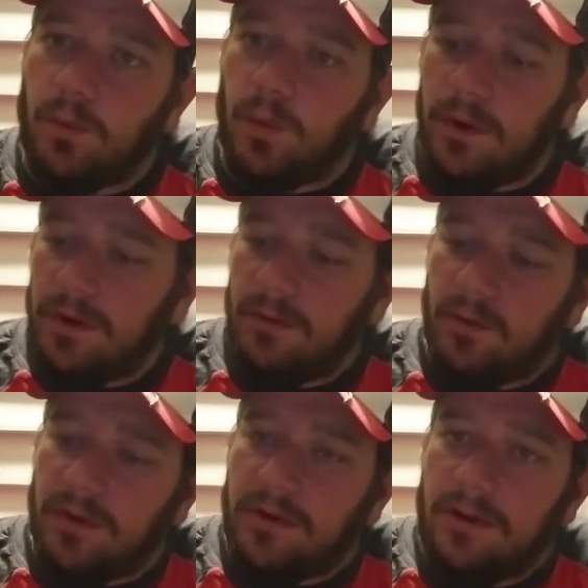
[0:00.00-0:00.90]
really,
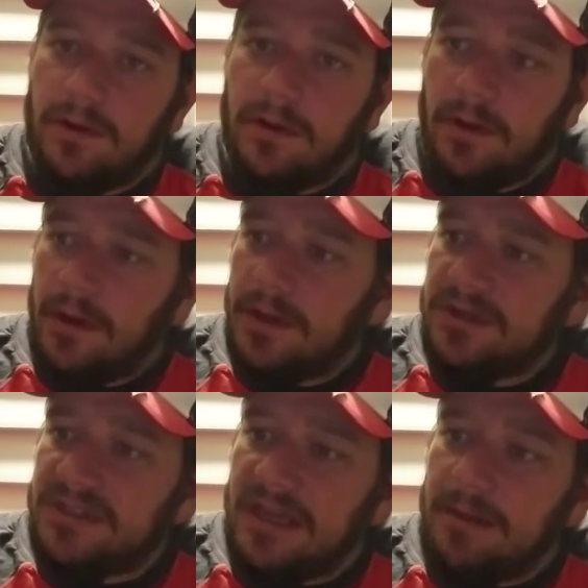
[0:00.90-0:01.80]
really
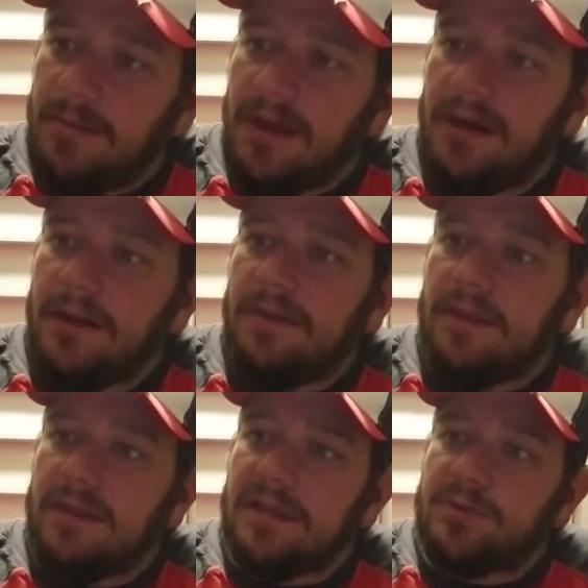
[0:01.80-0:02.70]
deep, and I
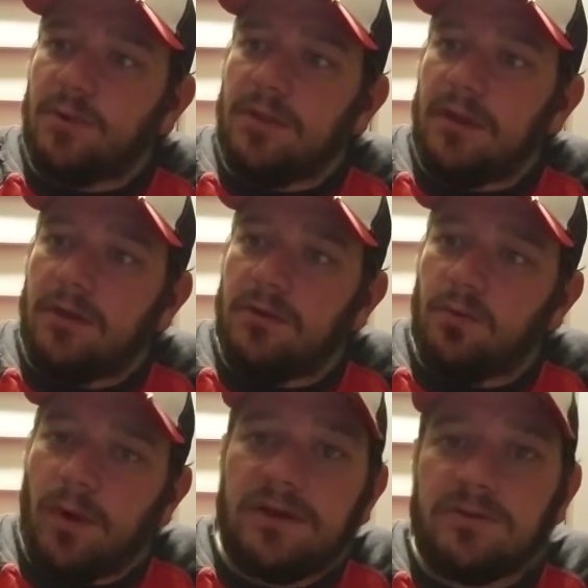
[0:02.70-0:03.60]
think that's where that
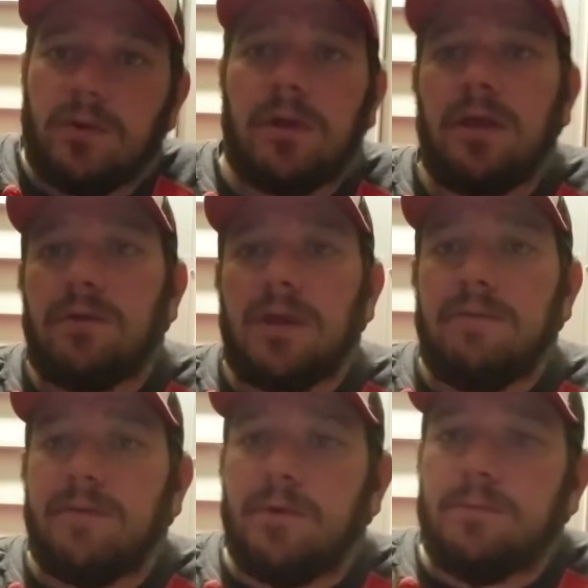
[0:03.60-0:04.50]
good retrohale
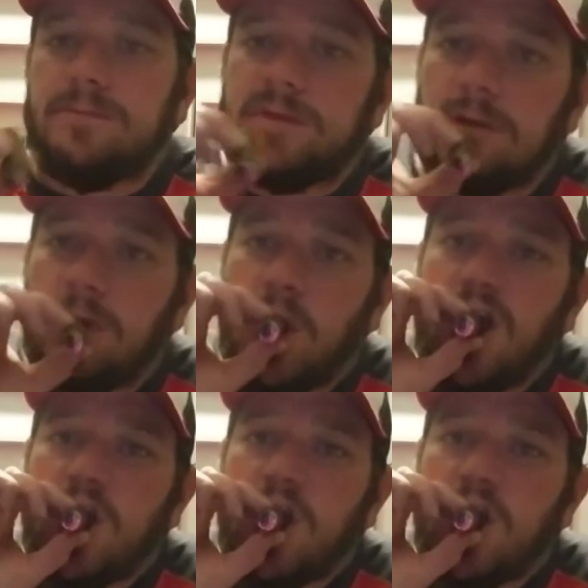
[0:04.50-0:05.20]
came from. So,